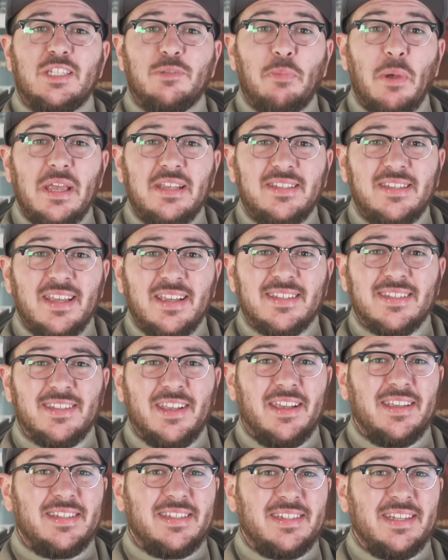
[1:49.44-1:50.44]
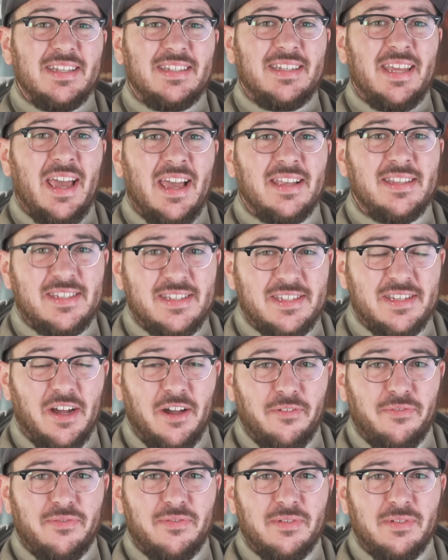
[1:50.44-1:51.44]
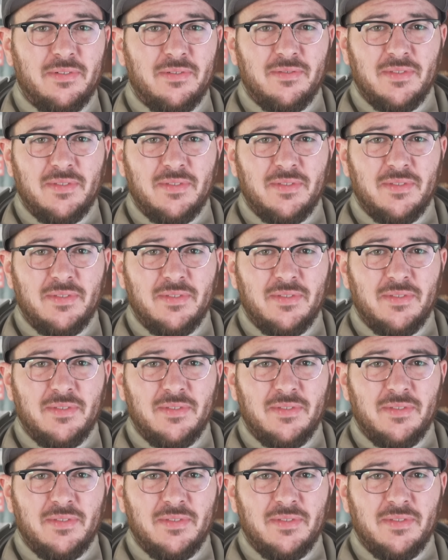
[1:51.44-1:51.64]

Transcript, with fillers: SpaceX likes to test stuff.